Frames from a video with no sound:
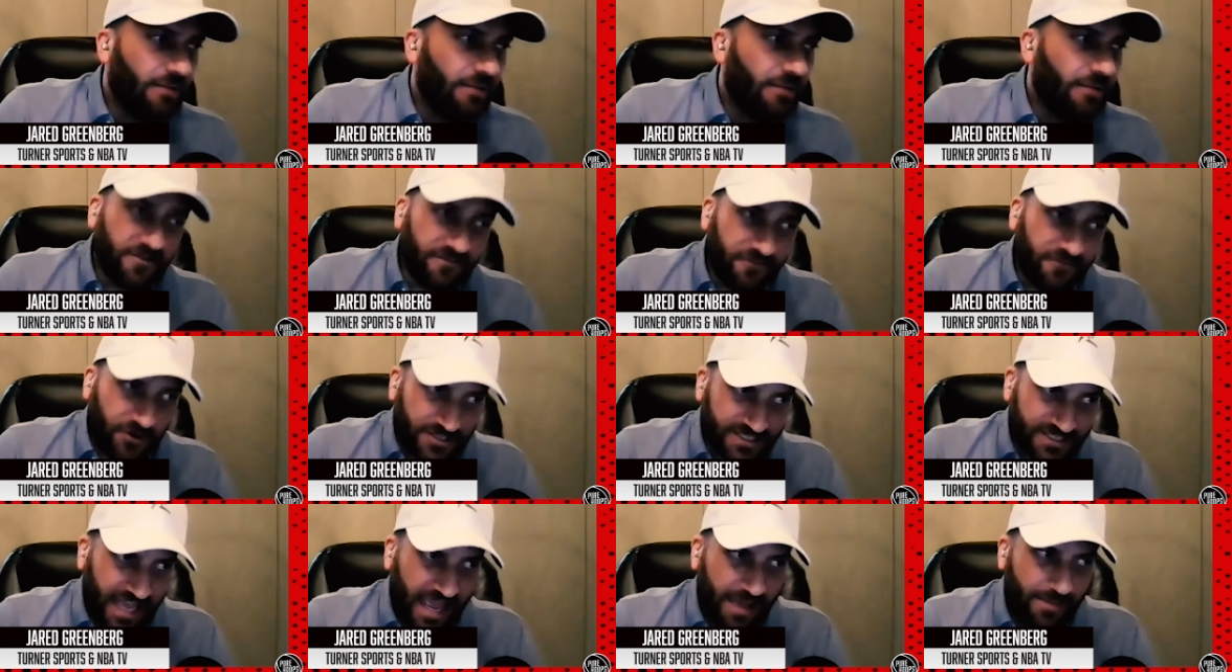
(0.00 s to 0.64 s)
remember the
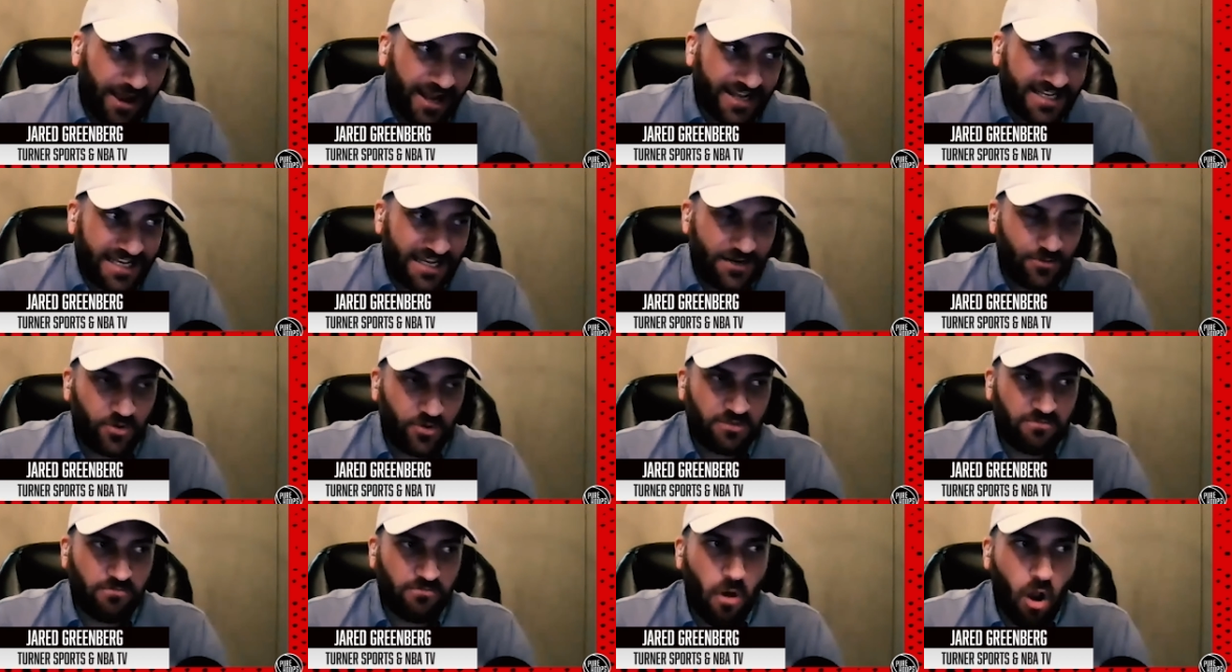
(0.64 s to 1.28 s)
first game I
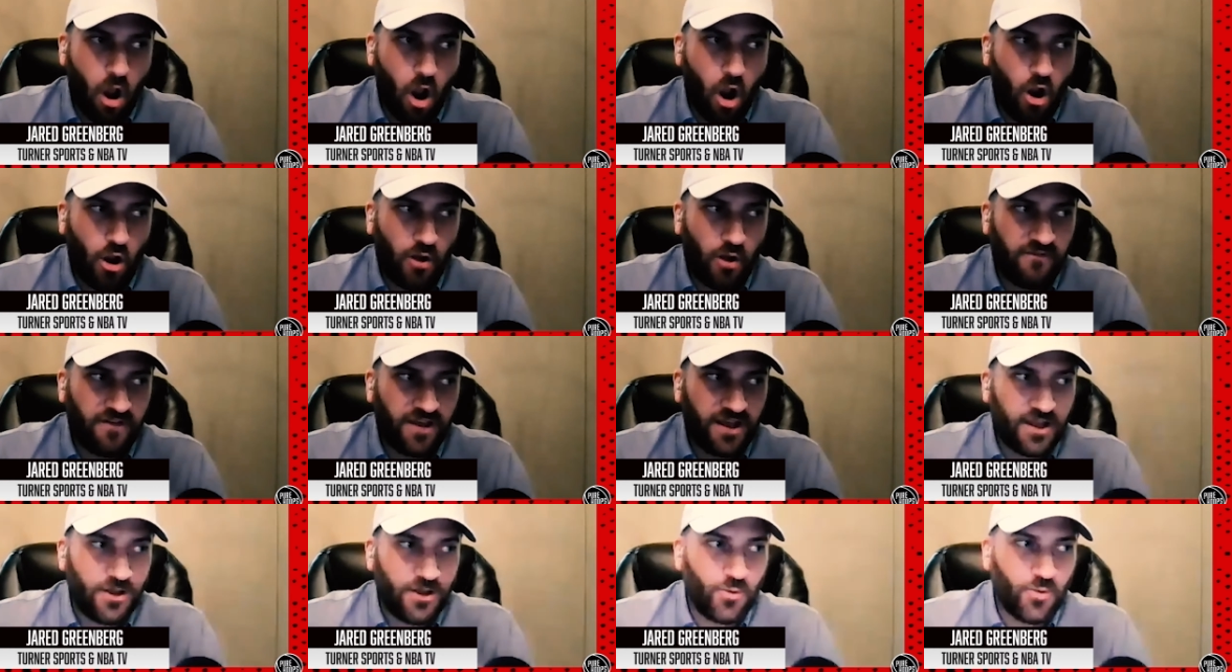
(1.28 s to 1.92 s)
did with
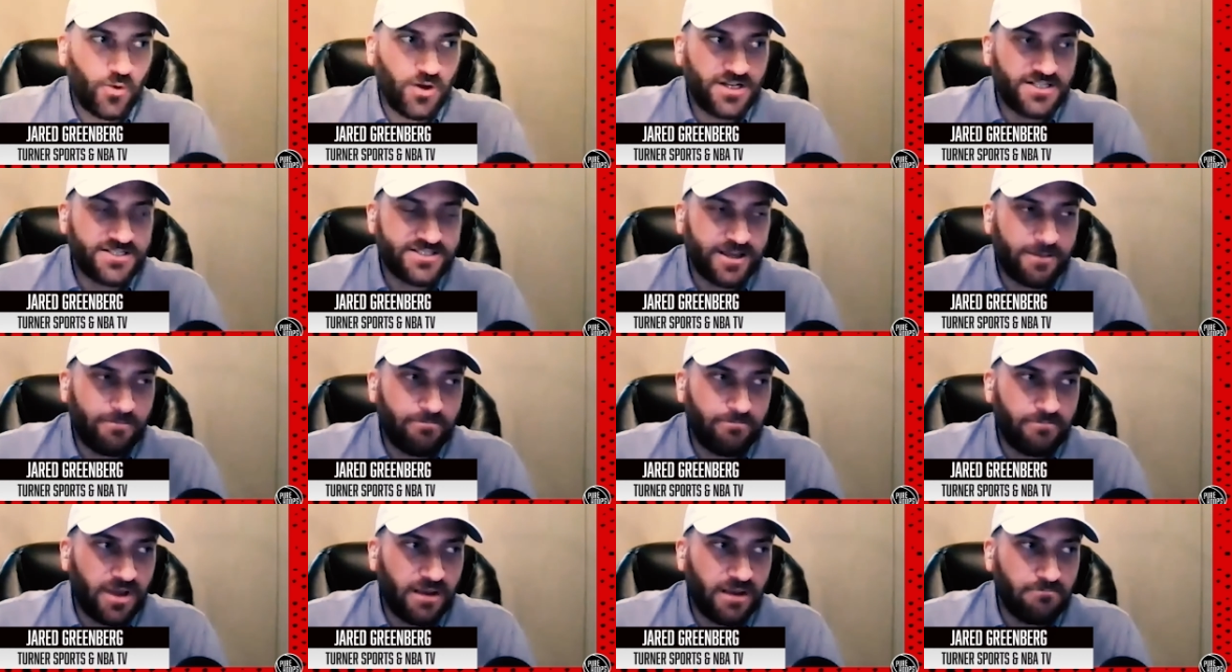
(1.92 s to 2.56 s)
Marv, it was
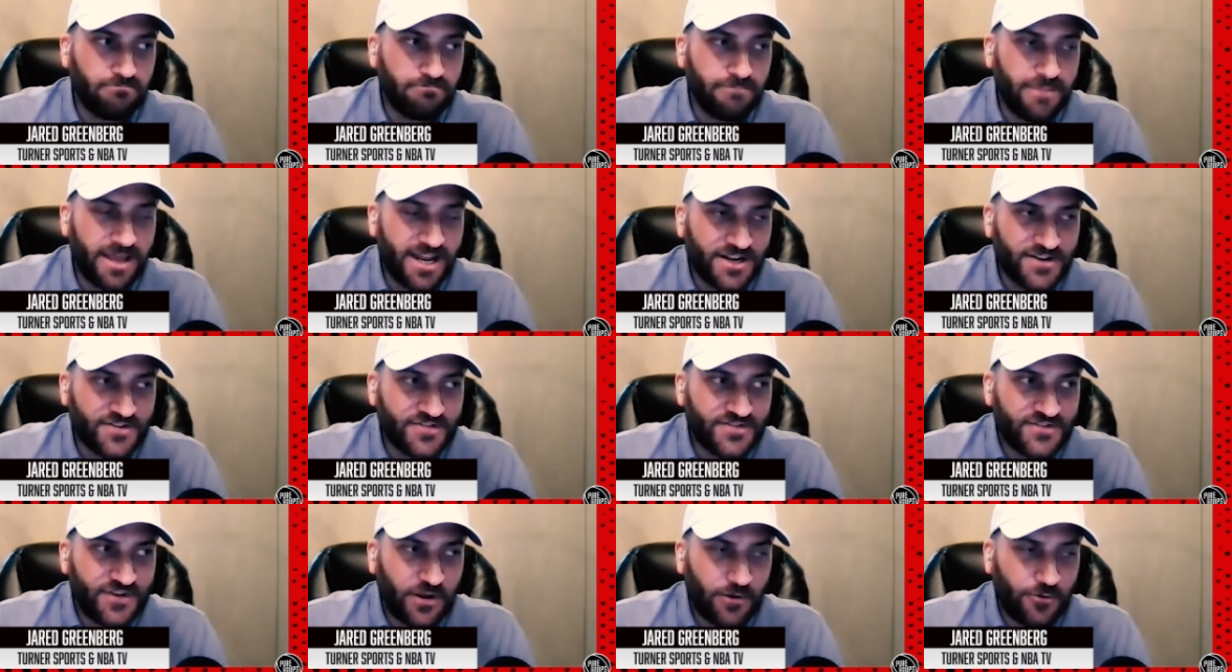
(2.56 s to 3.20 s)
a, a
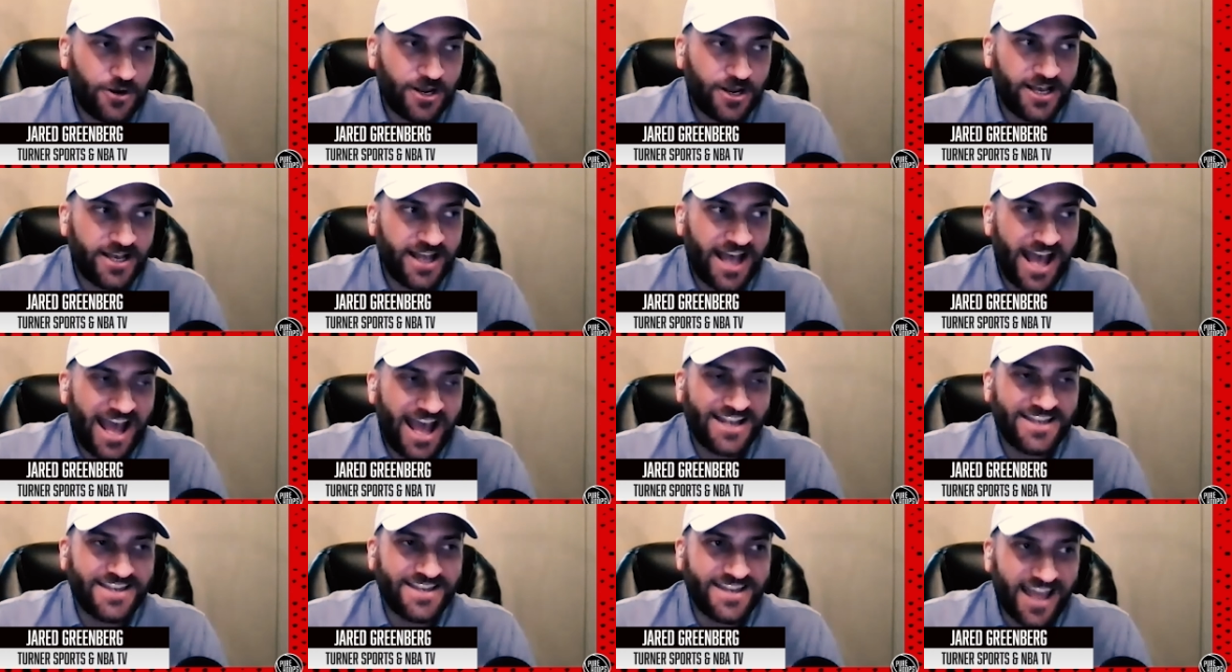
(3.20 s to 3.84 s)
Minnesota
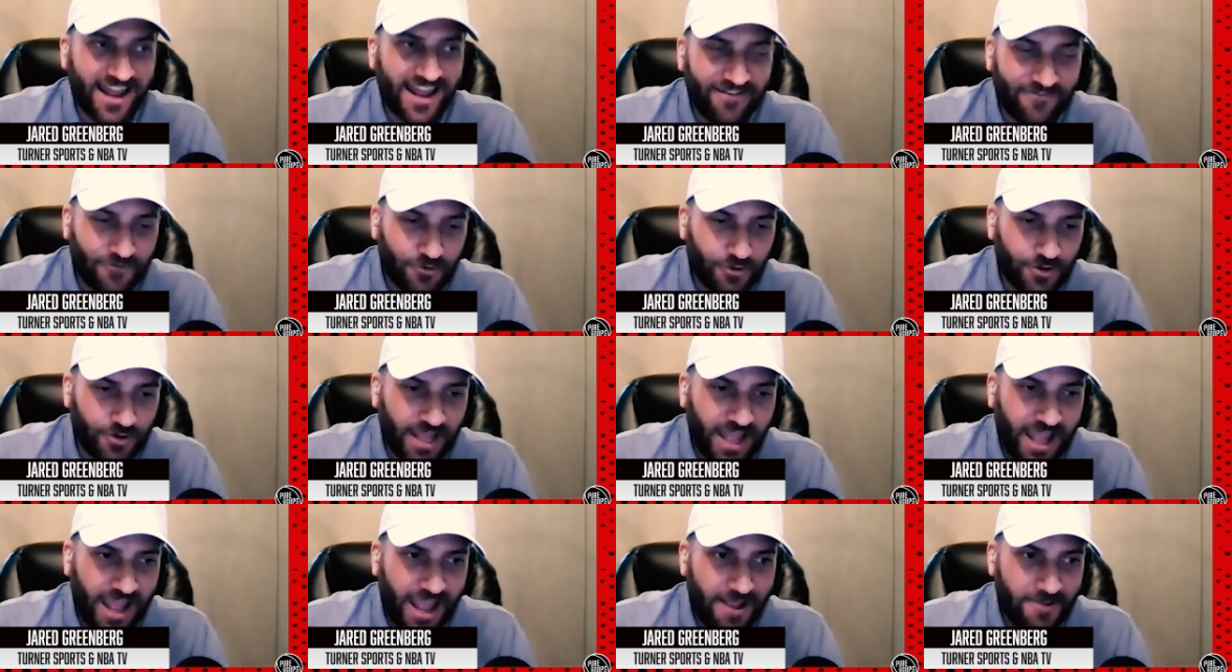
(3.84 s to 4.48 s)
at
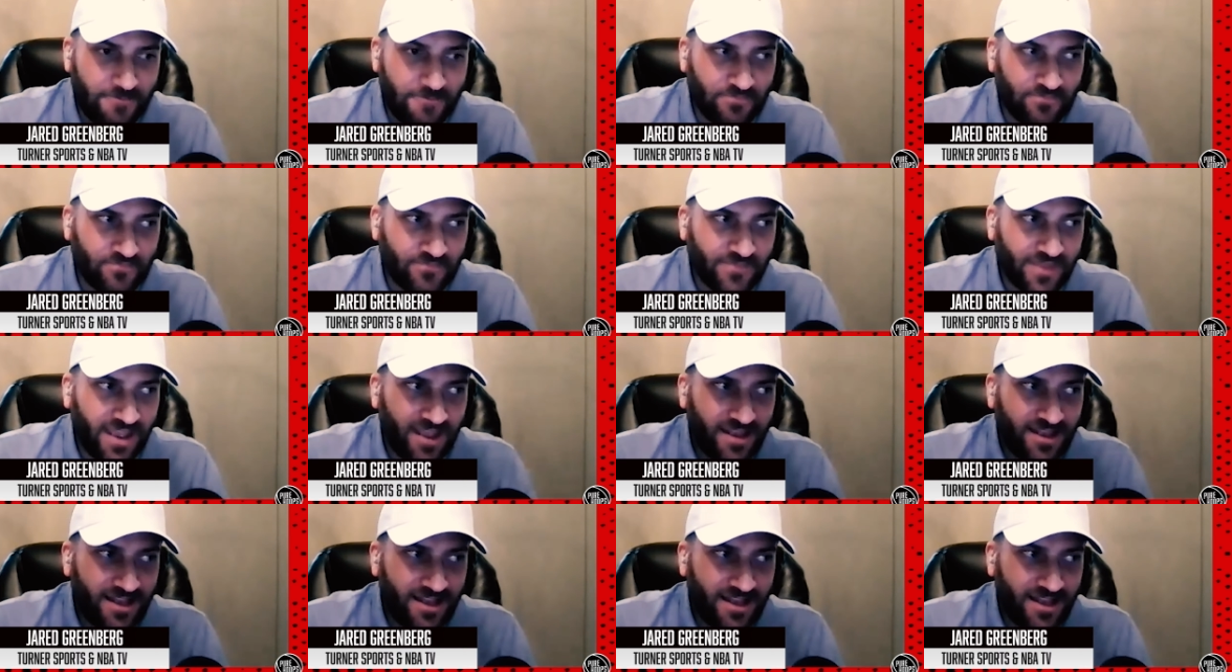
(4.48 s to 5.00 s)
Denver game.